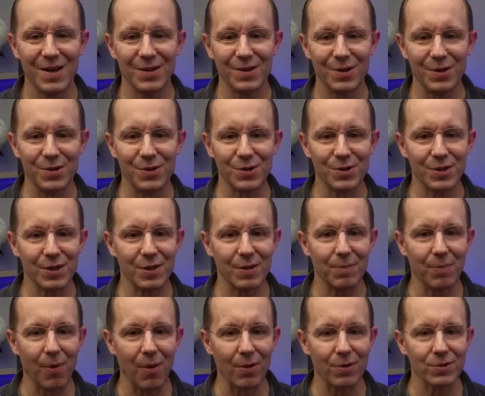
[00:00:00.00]
Did you see the
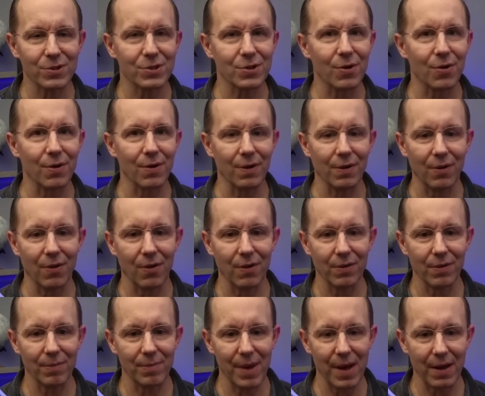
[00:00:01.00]
ball skirt along
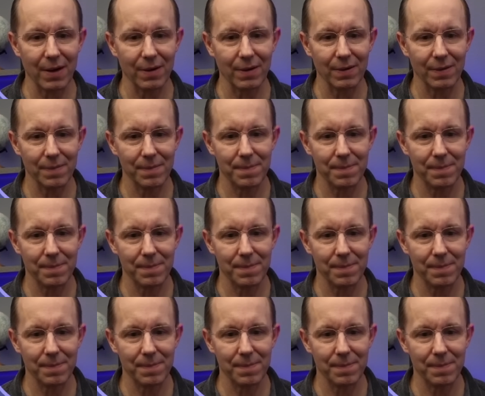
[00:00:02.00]
the paddle?